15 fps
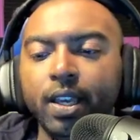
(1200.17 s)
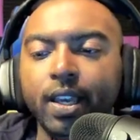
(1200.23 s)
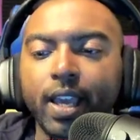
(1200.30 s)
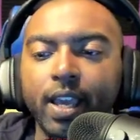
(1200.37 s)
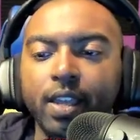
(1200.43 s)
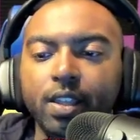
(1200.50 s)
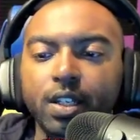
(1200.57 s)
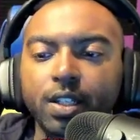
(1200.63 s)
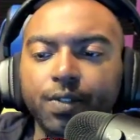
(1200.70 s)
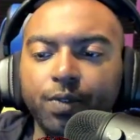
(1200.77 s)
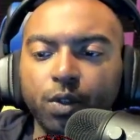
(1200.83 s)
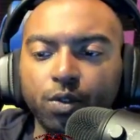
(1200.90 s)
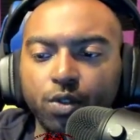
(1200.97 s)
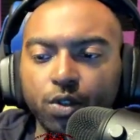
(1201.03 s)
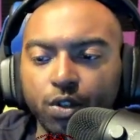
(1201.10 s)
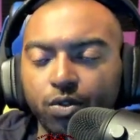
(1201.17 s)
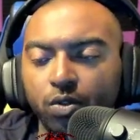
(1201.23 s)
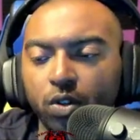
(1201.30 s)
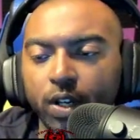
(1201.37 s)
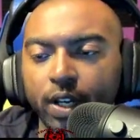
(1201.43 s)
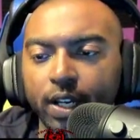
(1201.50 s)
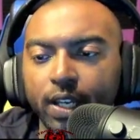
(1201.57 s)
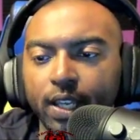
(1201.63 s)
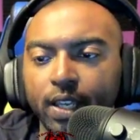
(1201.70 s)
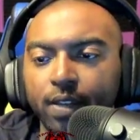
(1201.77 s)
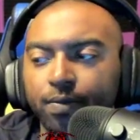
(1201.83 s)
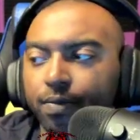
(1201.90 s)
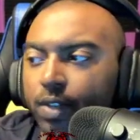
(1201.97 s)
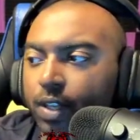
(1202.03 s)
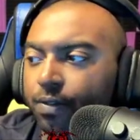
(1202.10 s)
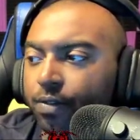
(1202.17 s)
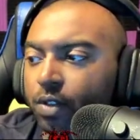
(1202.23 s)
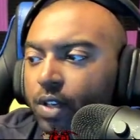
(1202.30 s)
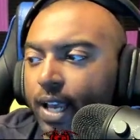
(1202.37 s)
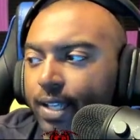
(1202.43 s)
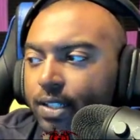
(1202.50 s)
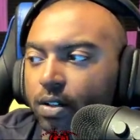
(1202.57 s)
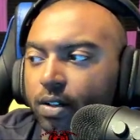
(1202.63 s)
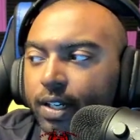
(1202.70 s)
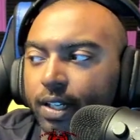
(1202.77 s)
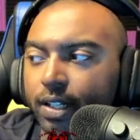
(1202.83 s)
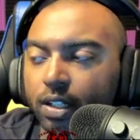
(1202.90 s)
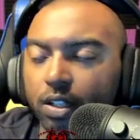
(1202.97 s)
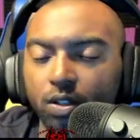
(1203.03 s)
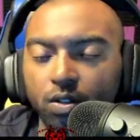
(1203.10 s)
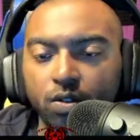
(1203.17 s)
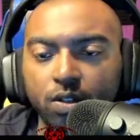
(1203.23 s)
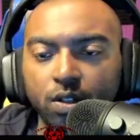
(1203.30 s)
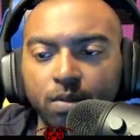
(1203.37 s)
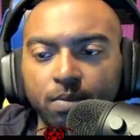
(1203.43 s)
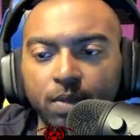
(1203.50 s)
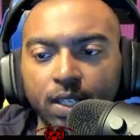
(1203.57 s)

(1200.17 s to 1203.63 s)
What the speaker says: And this Voltra droid, if you guys are getting to use him,